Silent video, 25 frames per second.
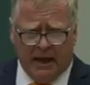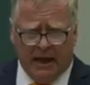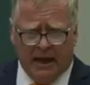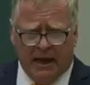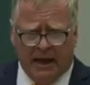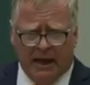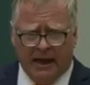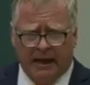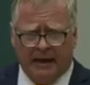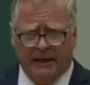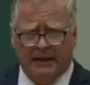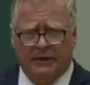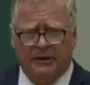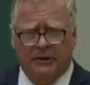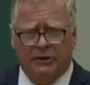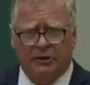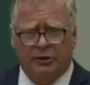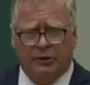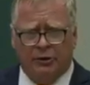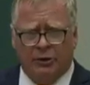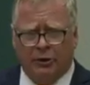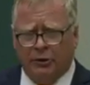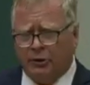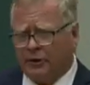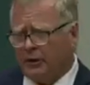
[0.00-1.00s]
And
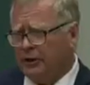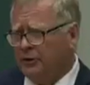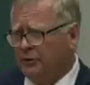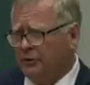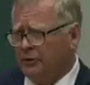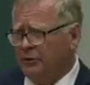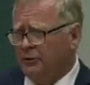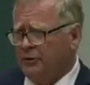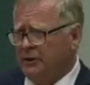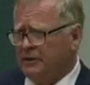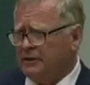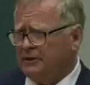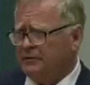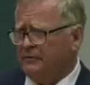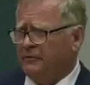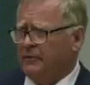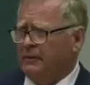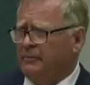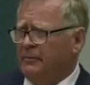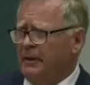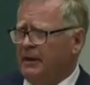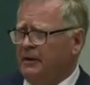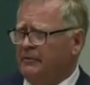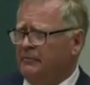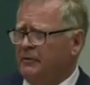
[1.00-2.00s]
you can do this for the
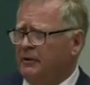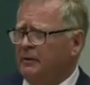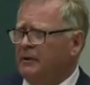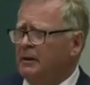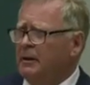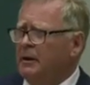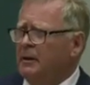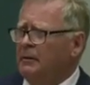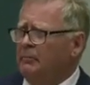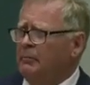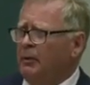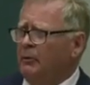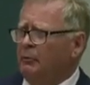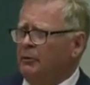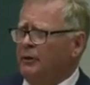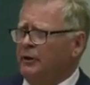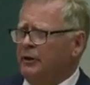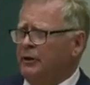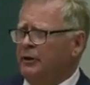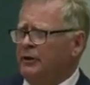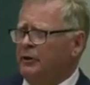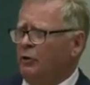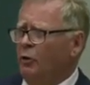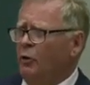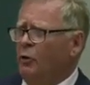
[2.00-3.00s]
benefit, but we
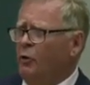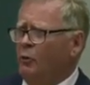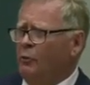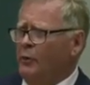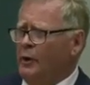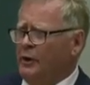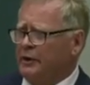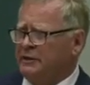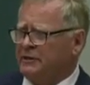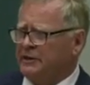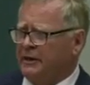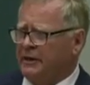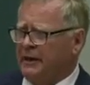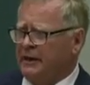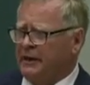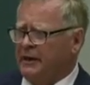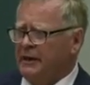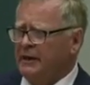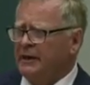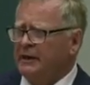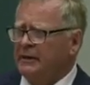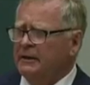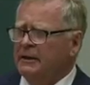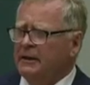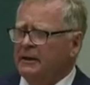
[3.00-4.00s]
need to all work
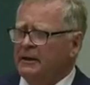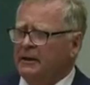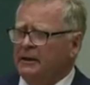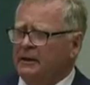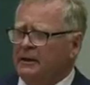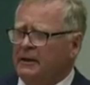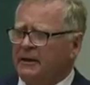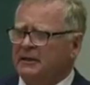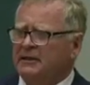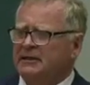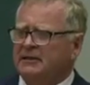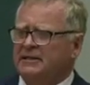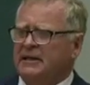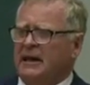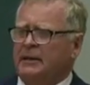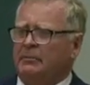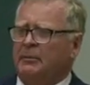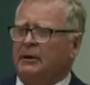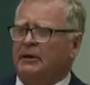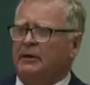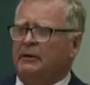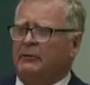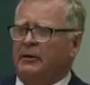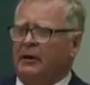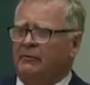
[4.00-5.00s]
together. Let's tap
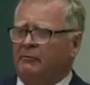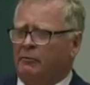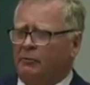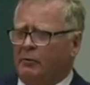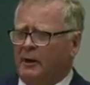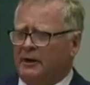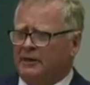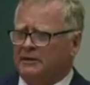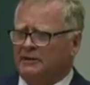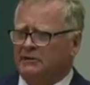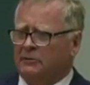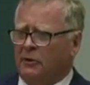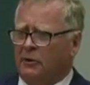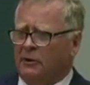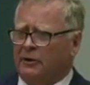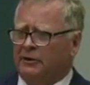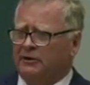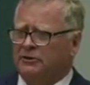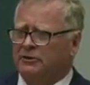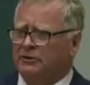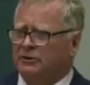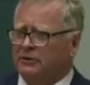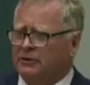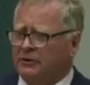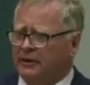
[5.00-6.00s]
into everyone's
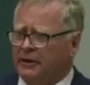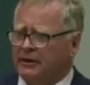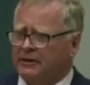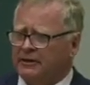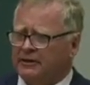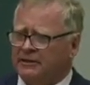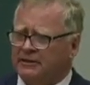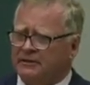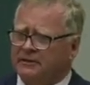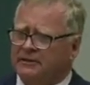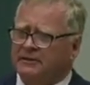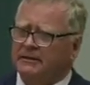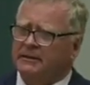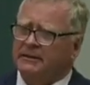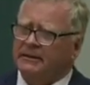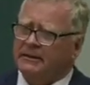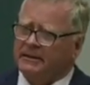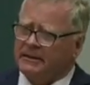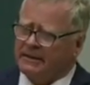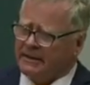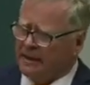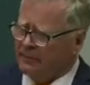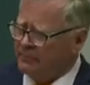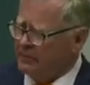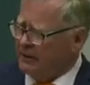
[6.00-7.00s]
knowledge. Let's
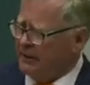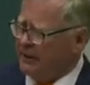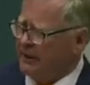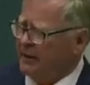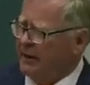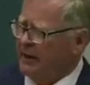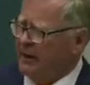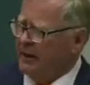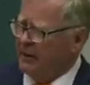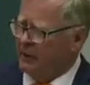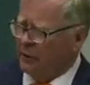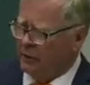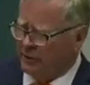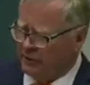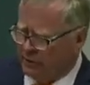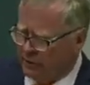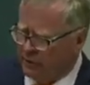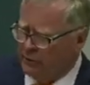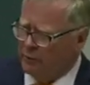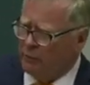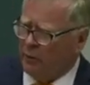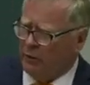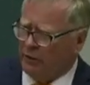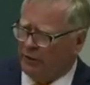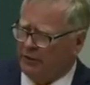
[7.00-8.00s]
come together. And I
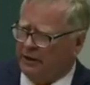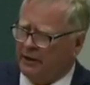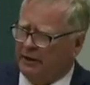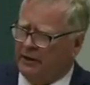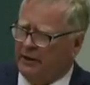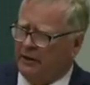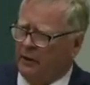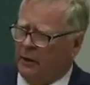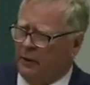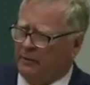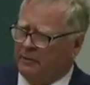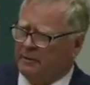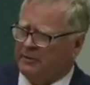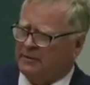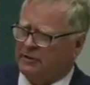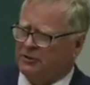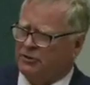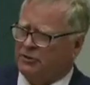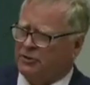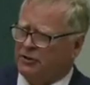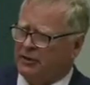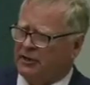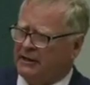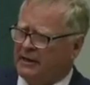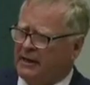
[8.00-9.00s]
do want the
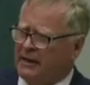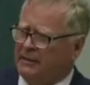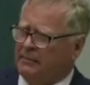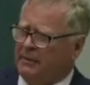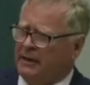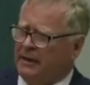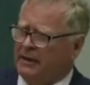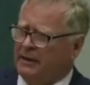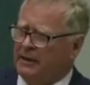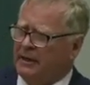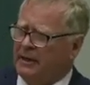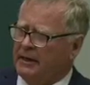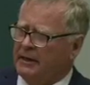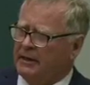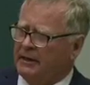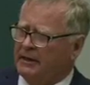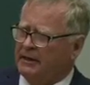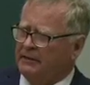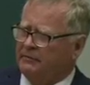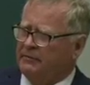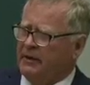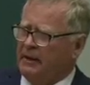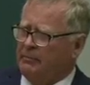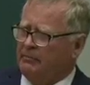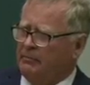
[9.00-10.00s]
opposition to come in and
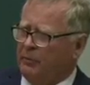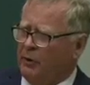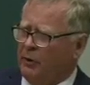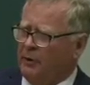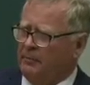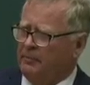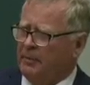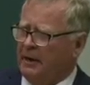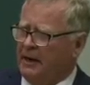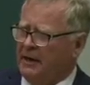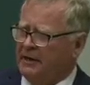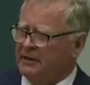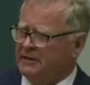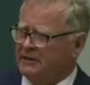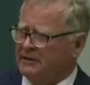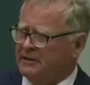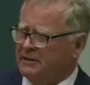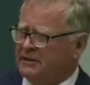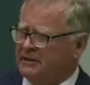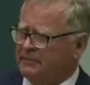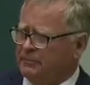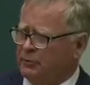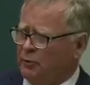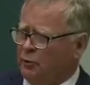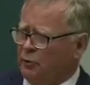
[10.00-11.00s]
give that bipartisan
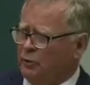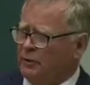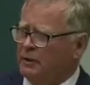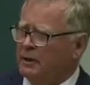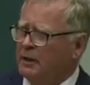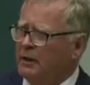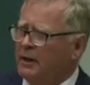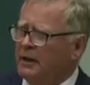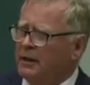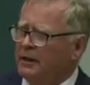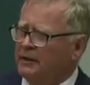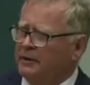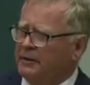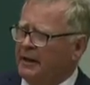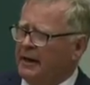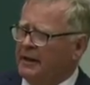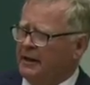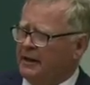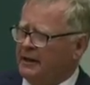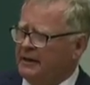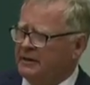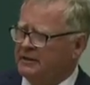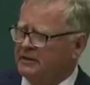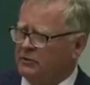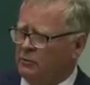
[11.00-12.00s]
support. That
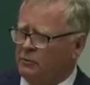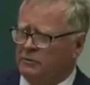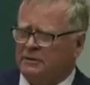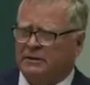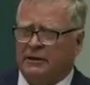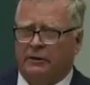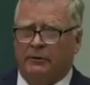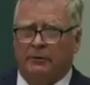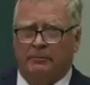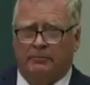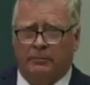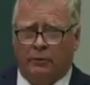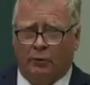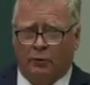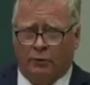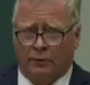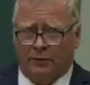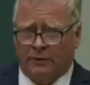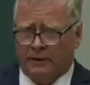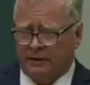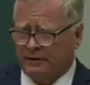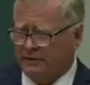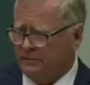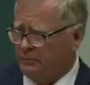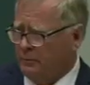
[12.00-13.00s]
is also
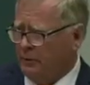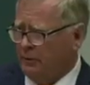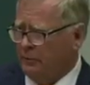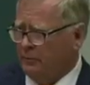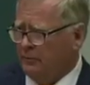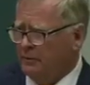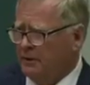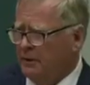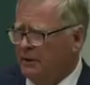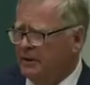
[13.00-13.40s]
important as well.